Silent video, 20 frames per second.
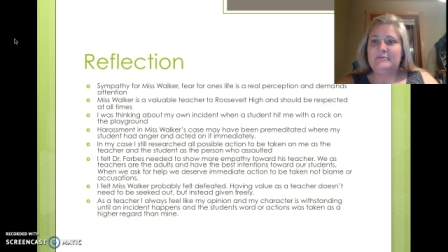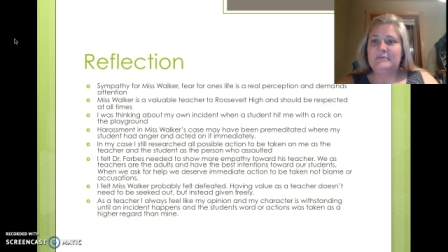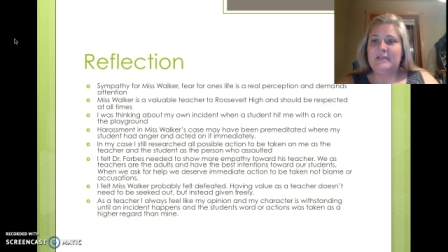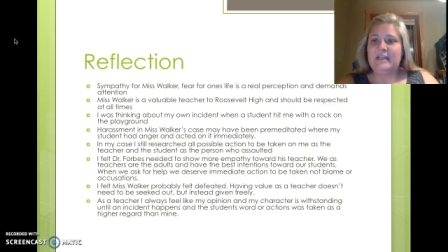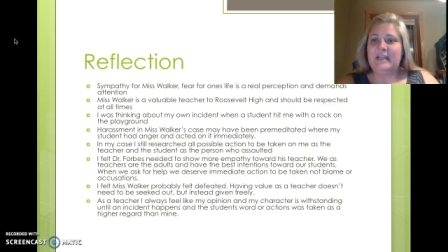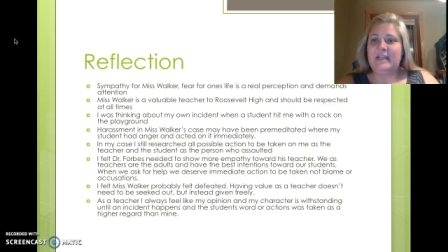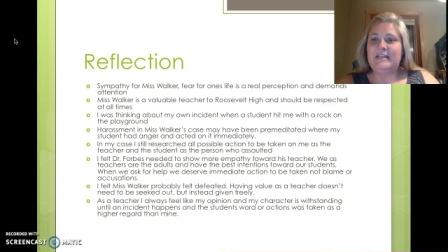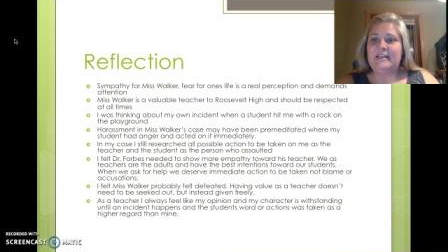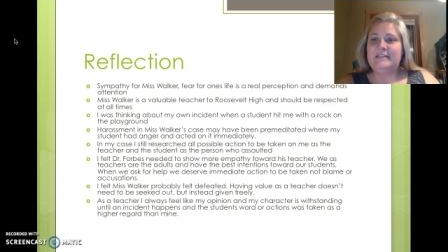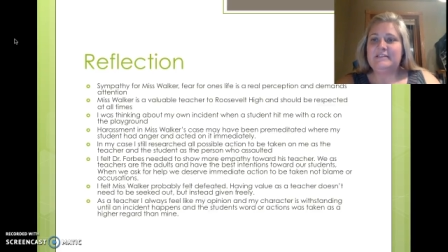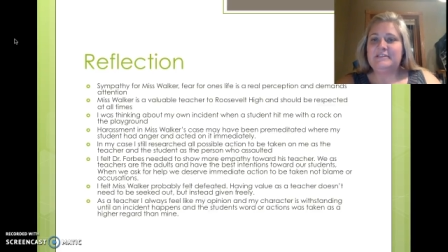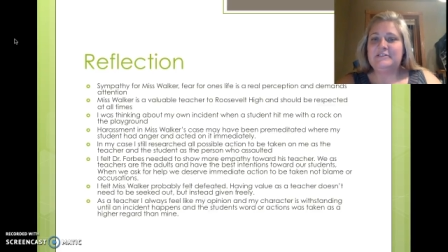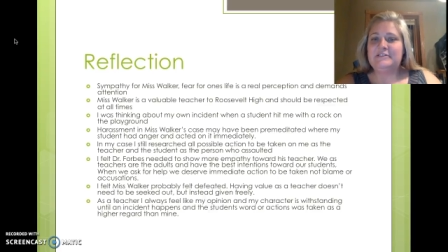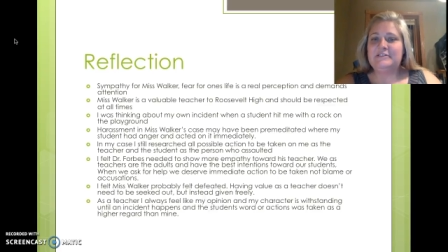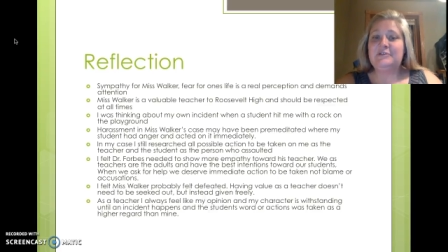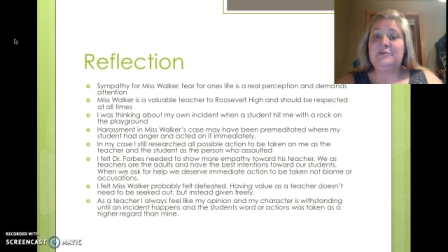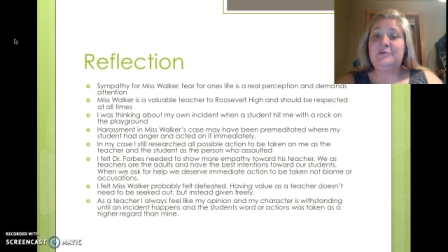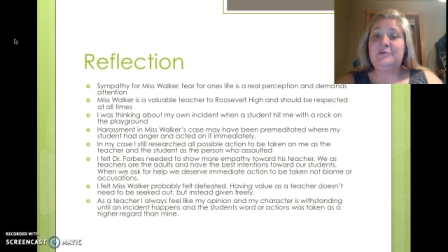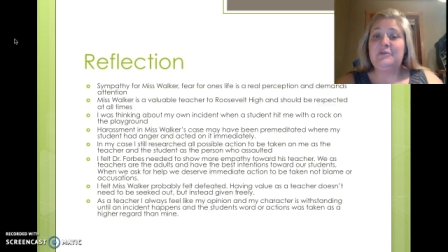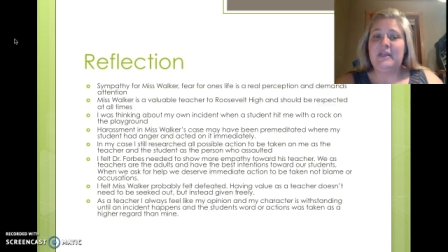case
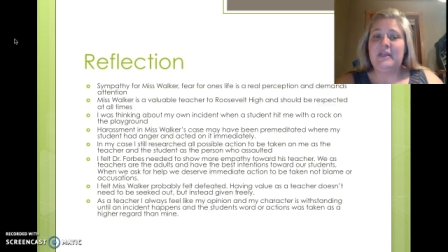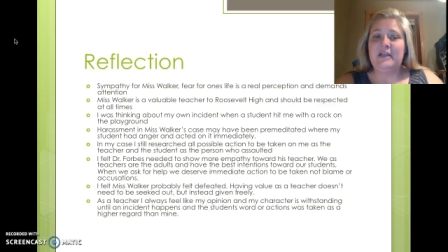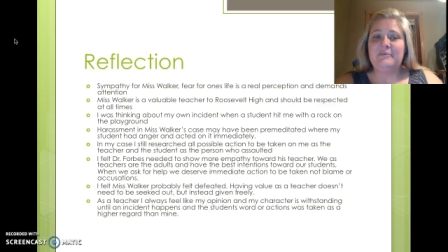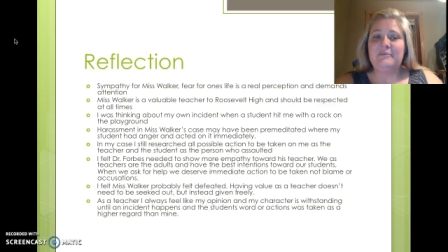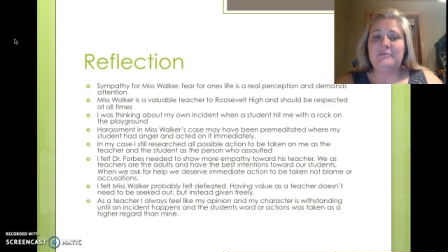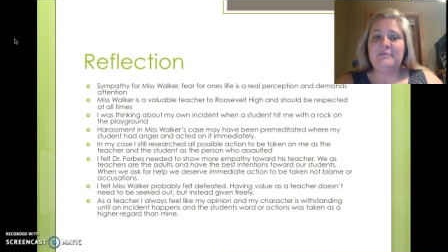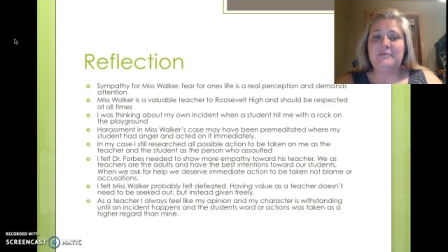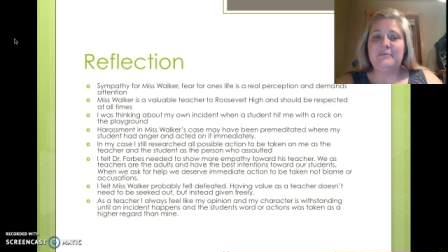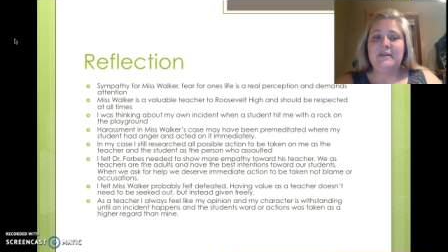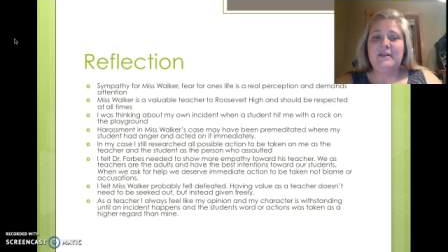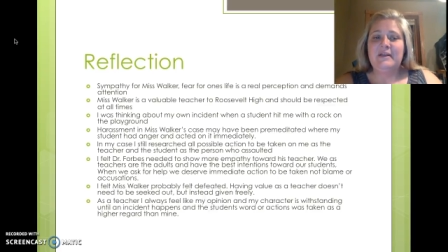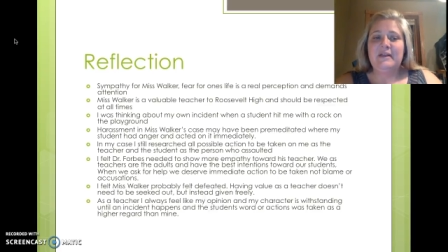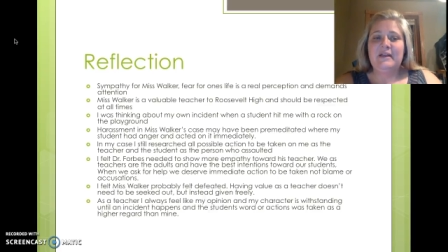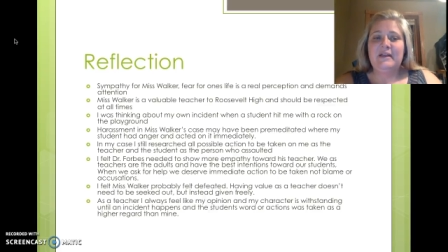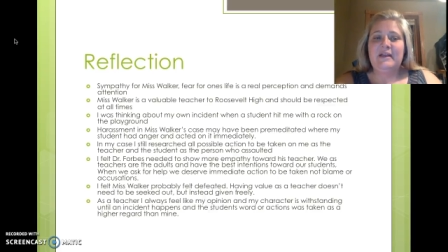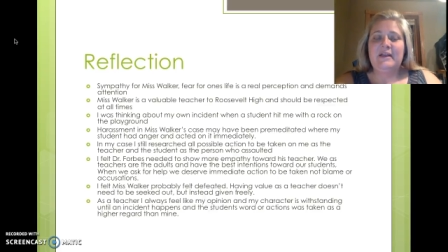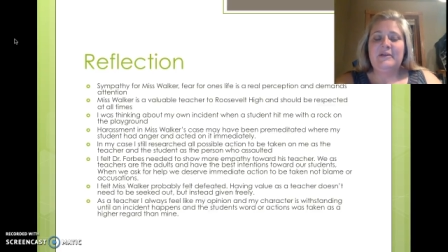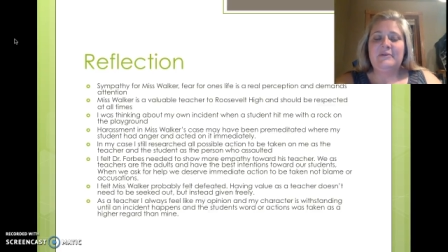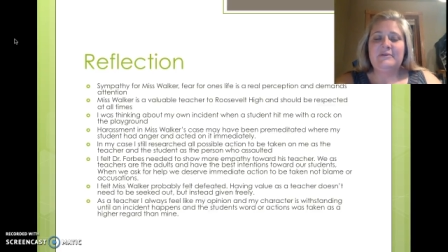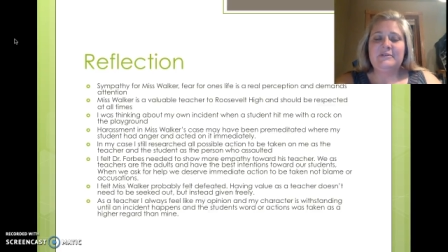to them.
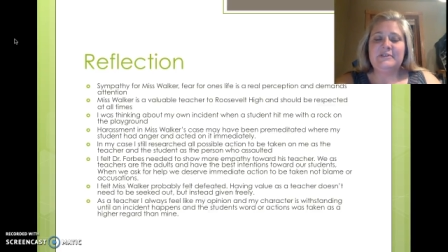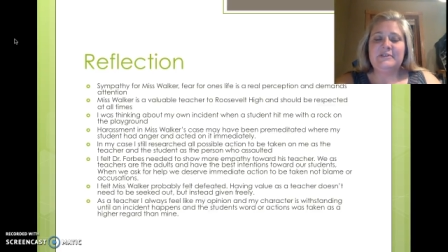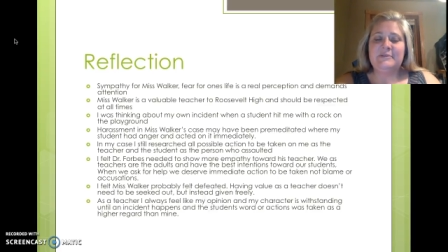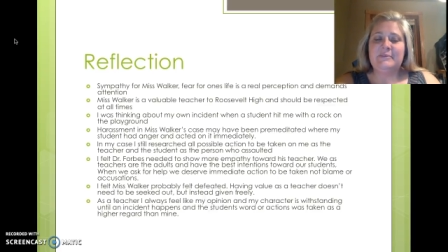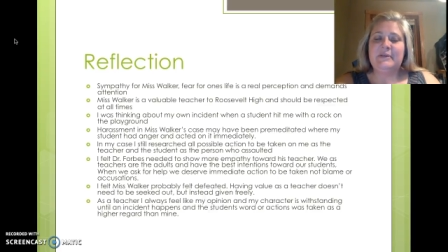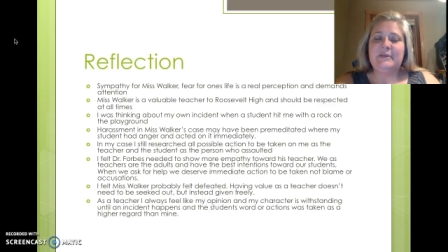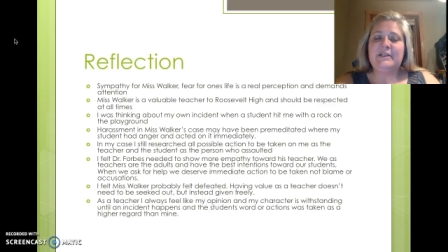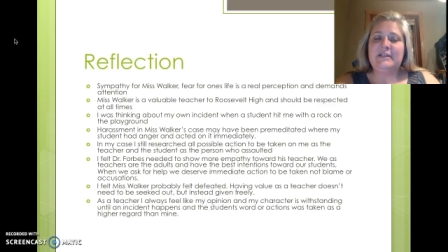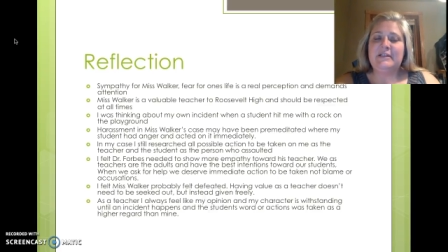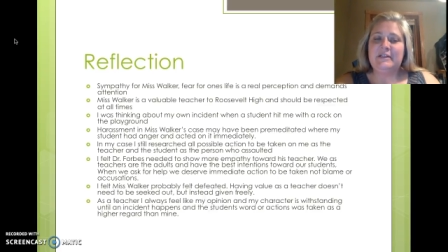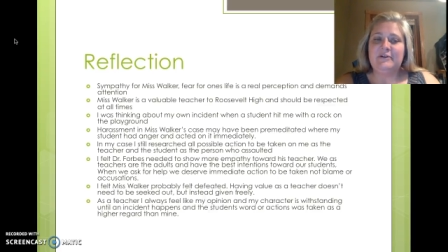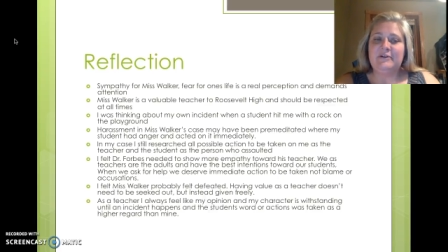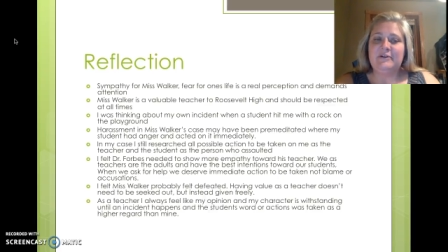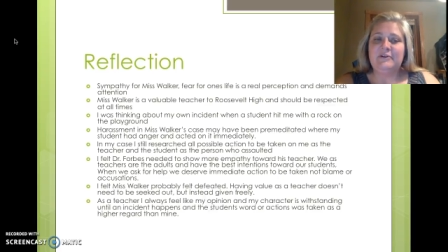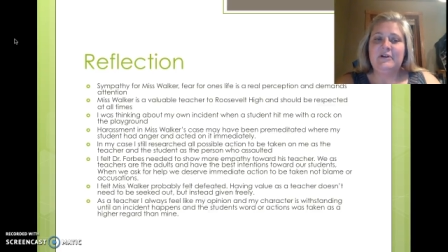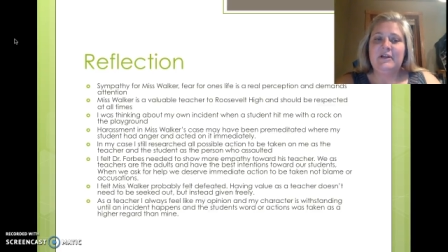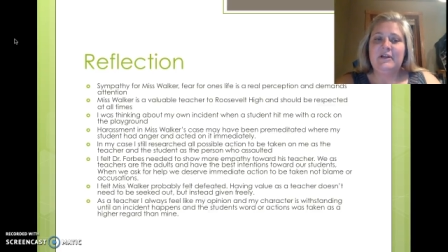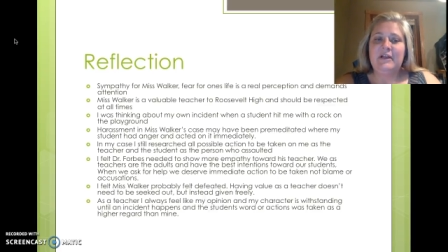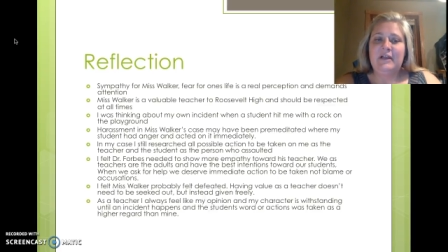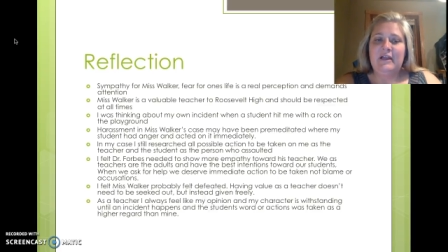It was a big deal.